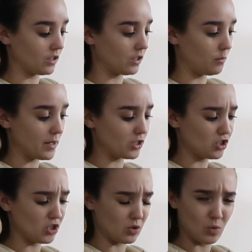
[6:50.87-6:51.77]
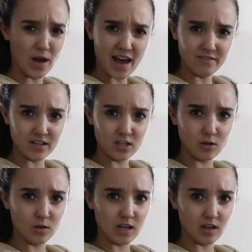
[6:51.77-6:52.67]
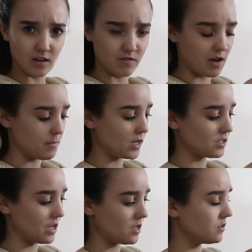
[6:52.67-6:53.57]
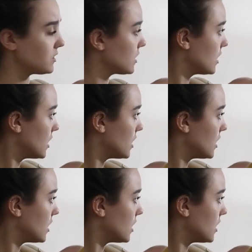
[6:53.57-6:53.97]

little bit too heavy duty, if that makes sense